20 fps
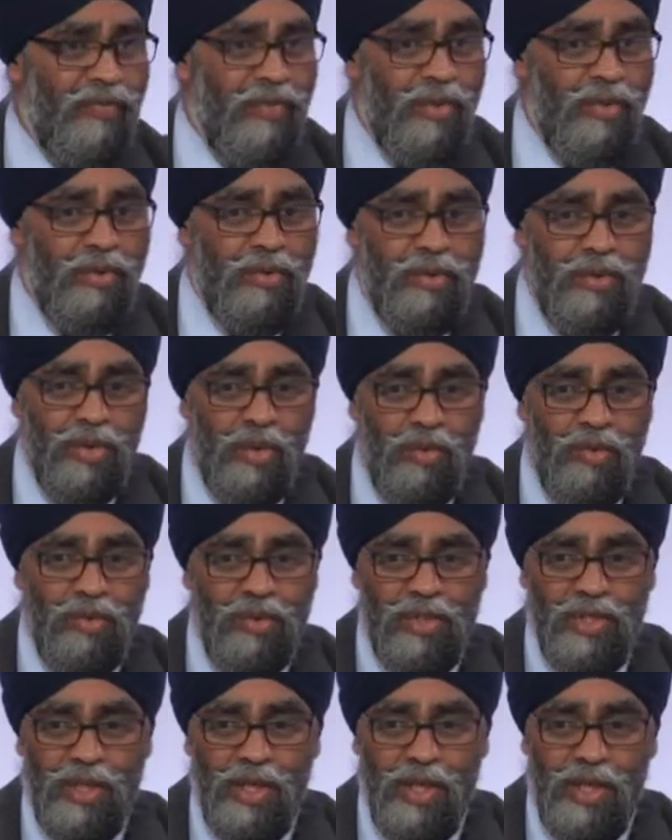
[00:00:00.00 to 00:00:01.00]
you
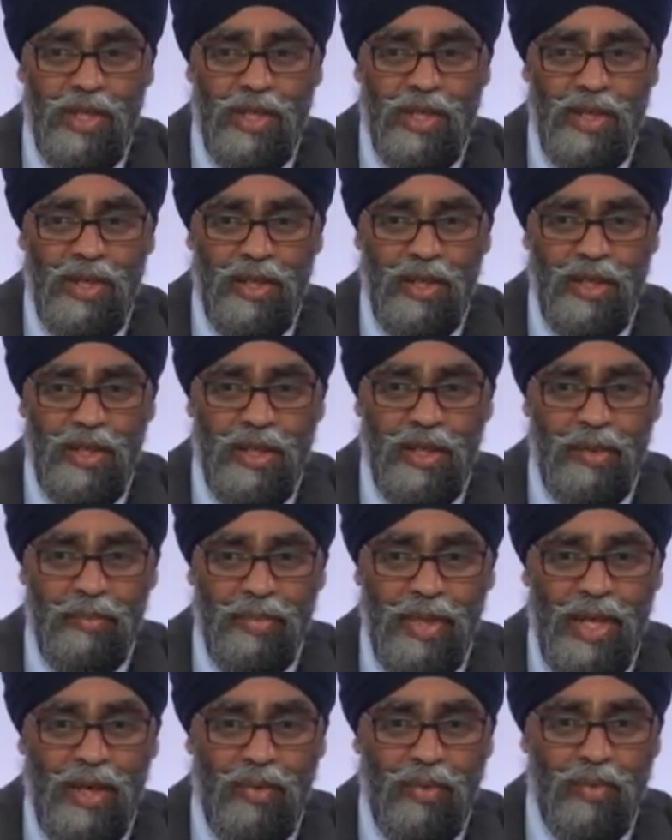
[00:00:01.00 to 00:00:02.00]
don't
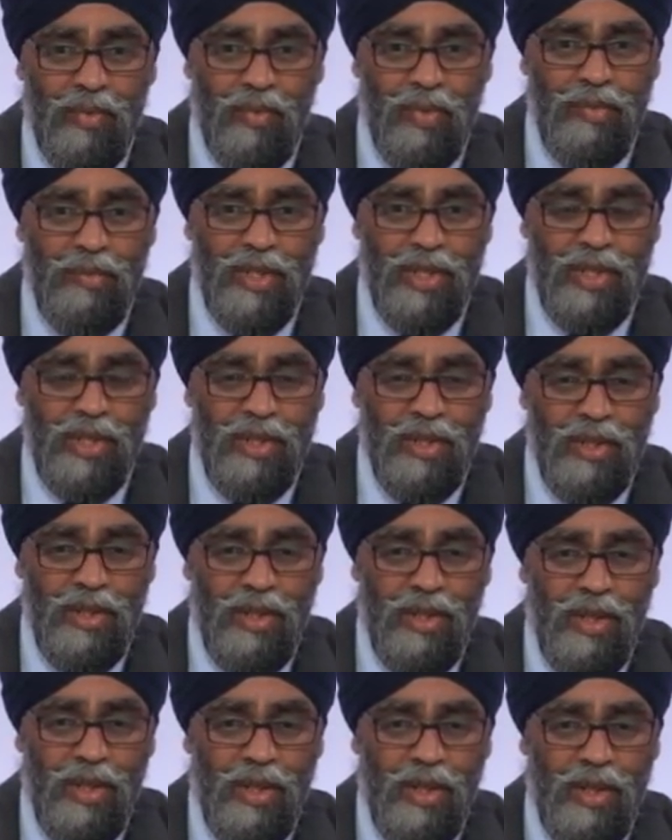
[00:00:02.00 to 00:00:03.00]
empower women
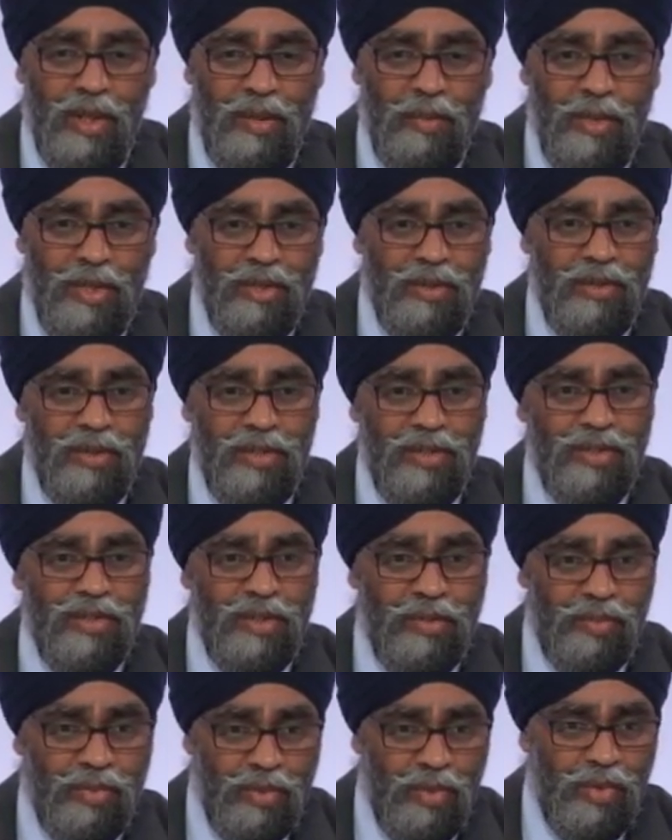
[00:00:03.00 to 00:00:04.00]
into
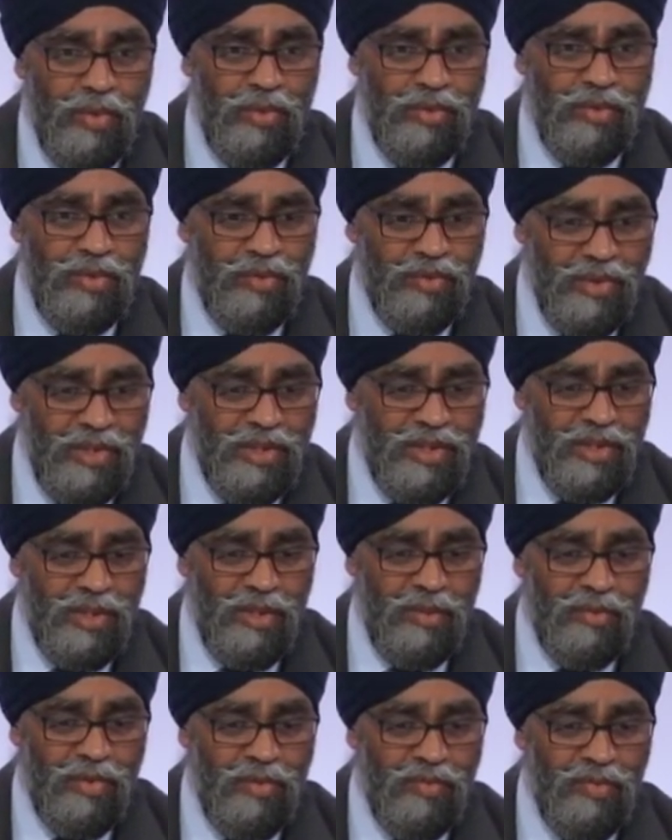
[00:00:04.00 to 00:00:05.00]
leadership roles and increase the
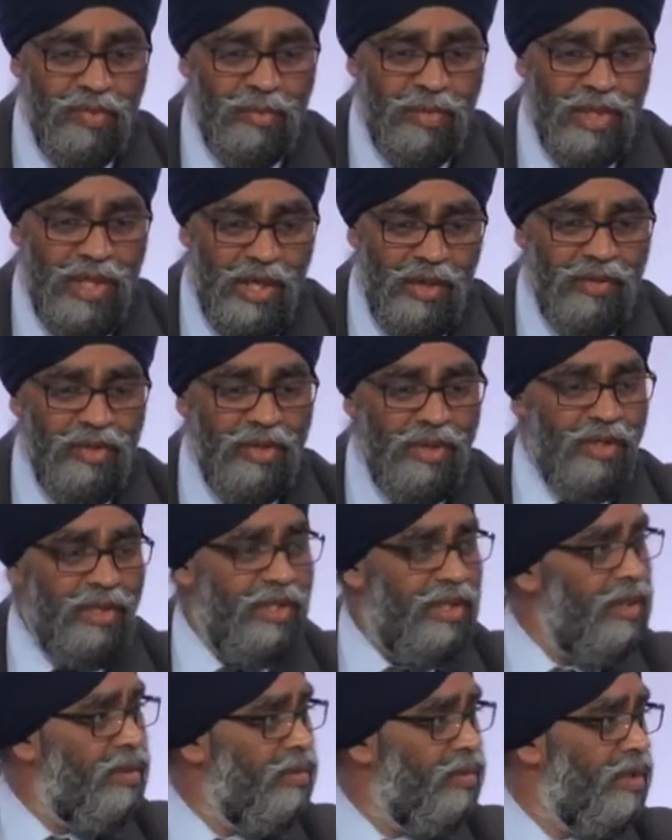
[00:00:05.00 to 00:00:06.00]
number of women, how are you going to
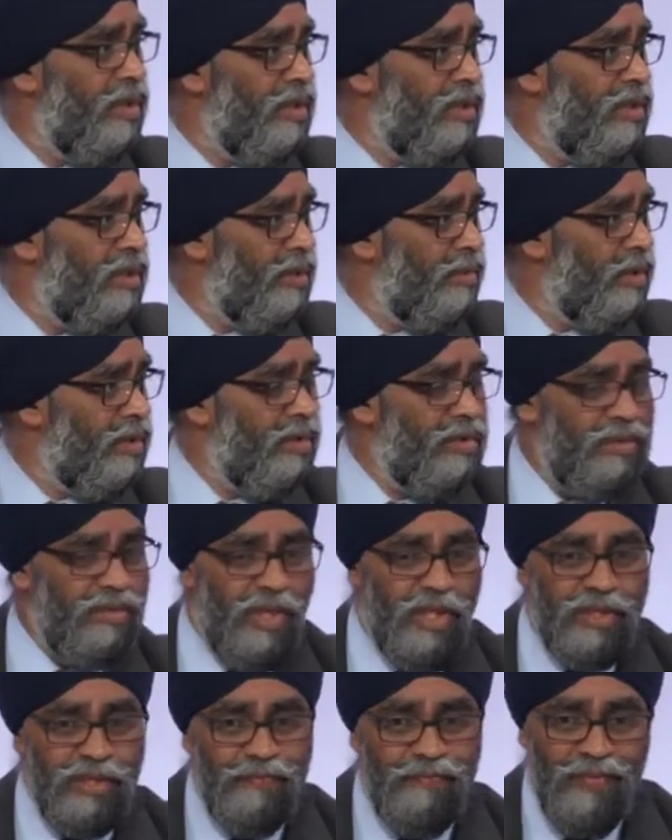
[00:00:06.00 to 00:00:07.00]
deal with some of those
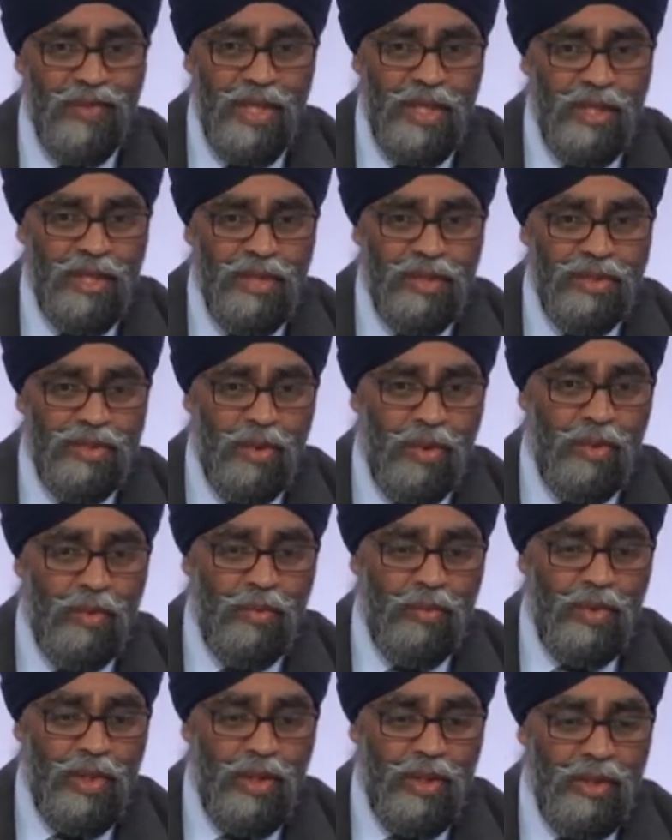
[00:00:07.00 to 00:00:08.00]
threats?
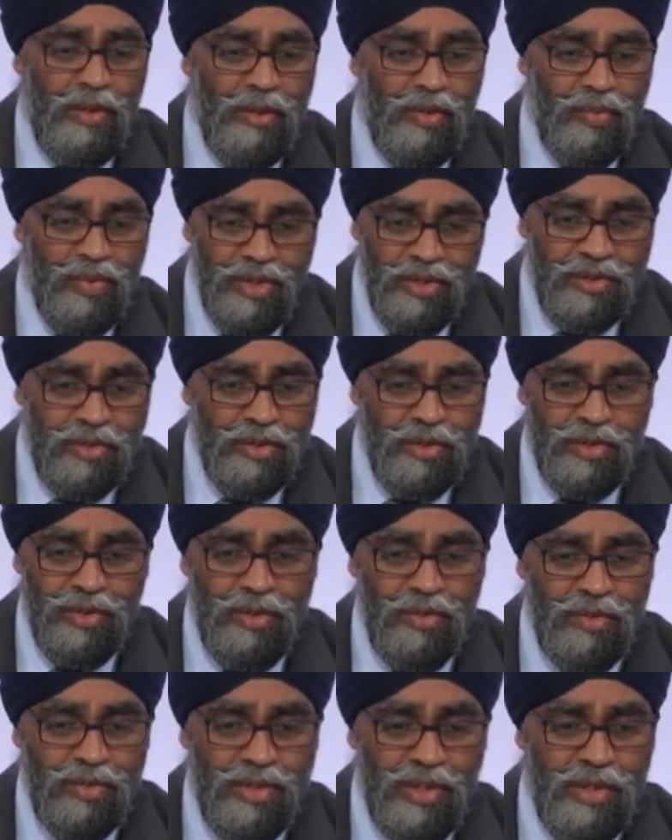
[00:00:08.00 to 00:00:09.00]
So the research
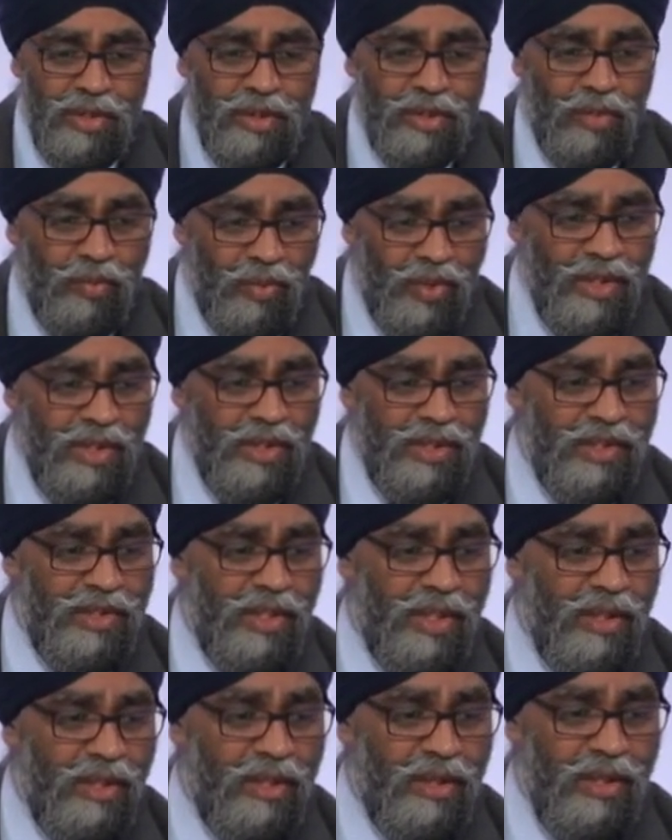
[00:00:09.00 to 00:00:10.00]
shows it. The will is
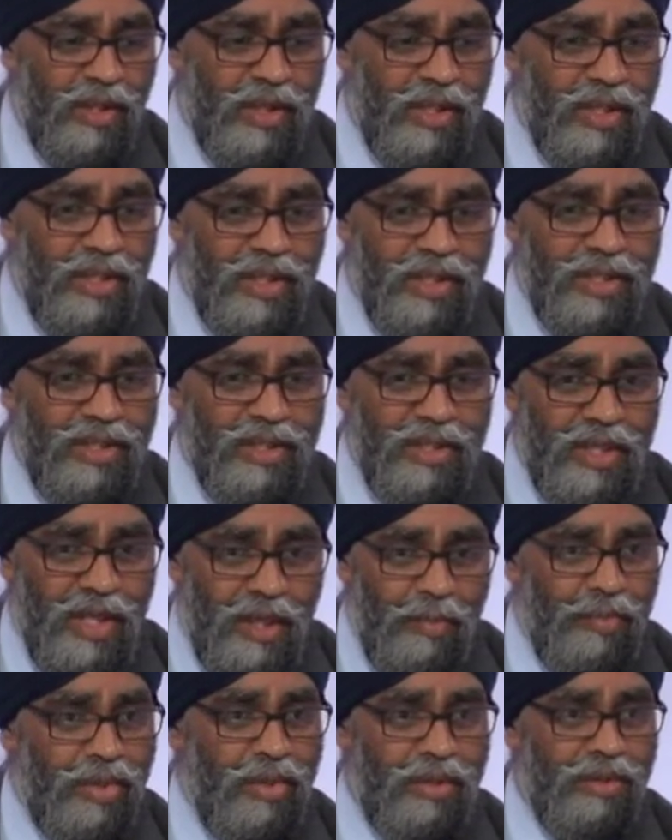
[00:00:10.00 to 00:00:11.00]
there. This is
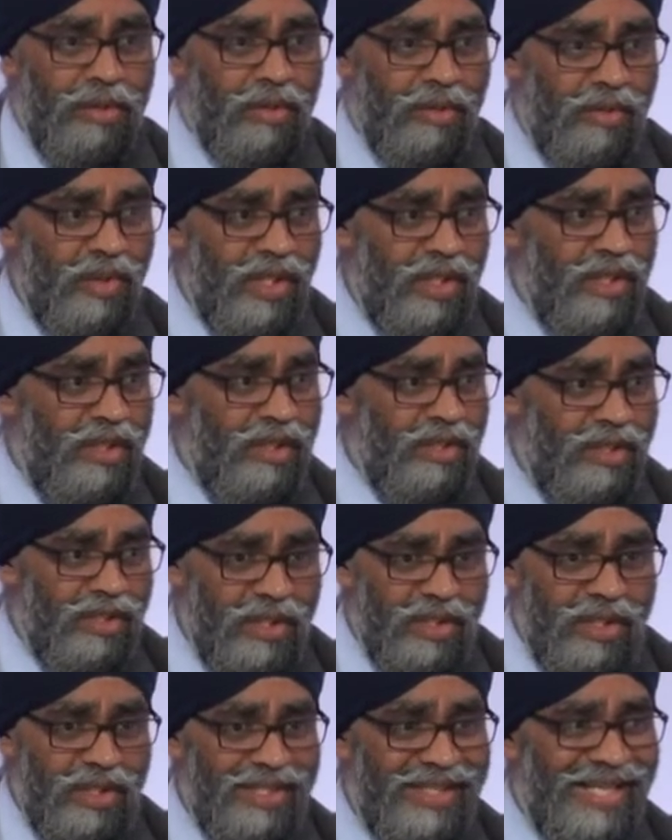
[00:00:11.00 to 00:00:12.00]
not political correctness.
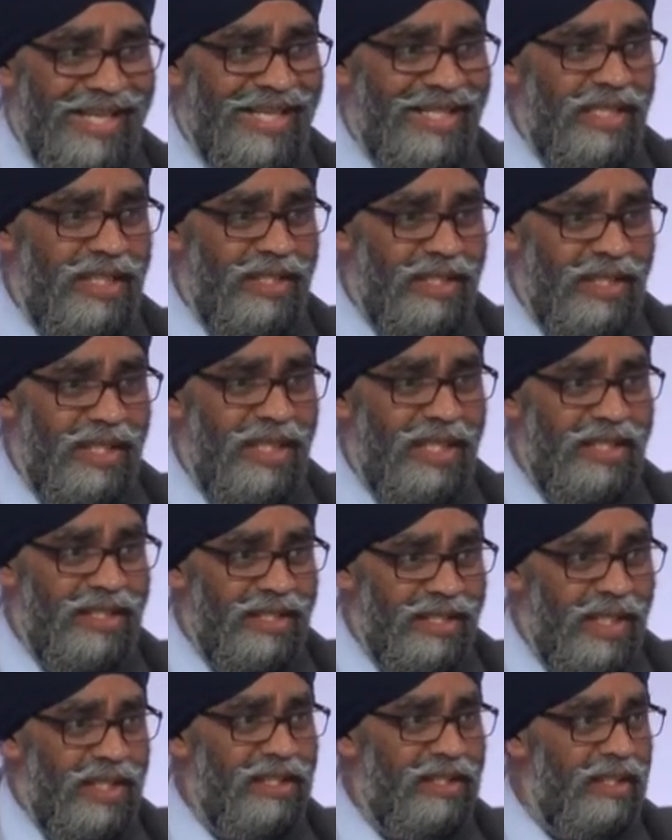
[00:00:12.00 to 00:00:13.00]
This is a
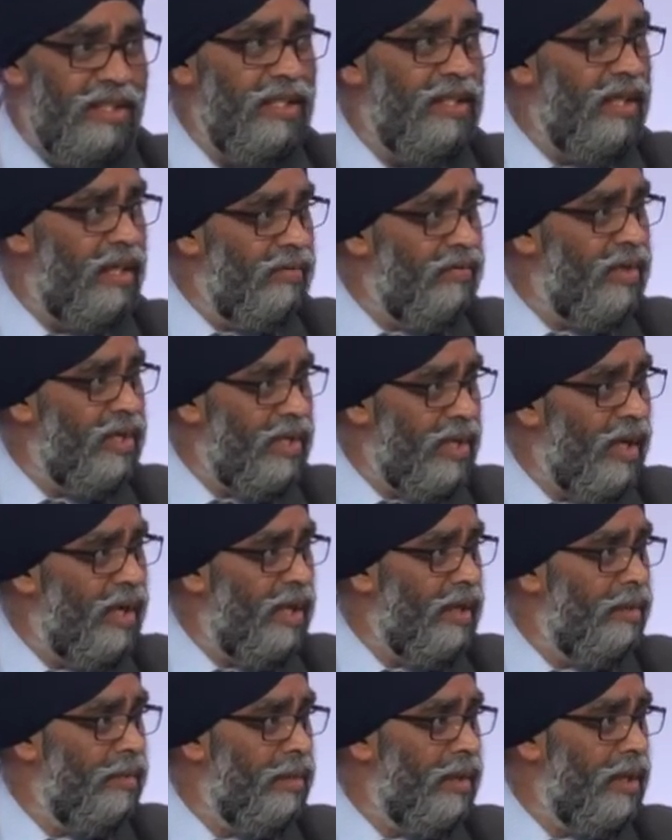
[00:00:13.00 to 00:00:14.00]
necessity of our
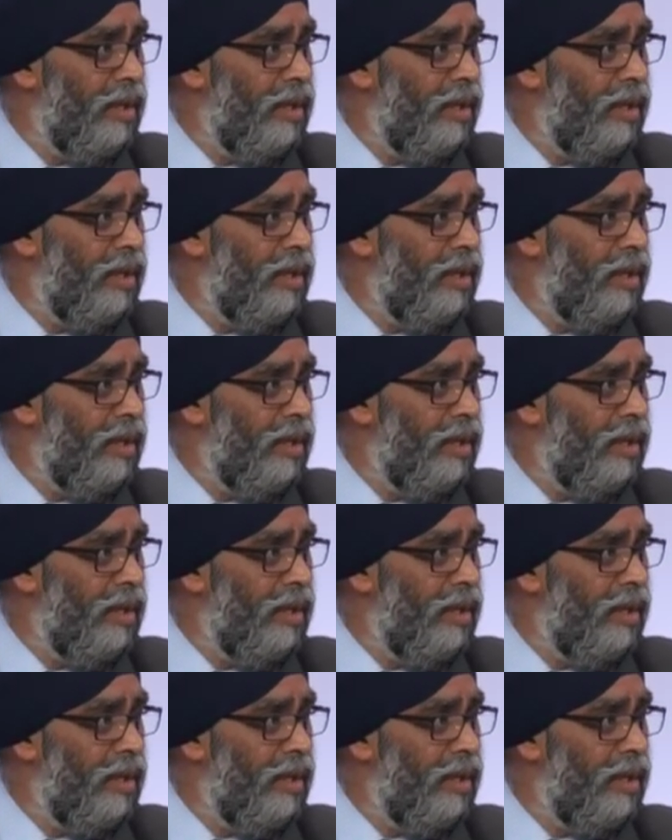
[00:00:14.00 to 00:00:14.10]
time.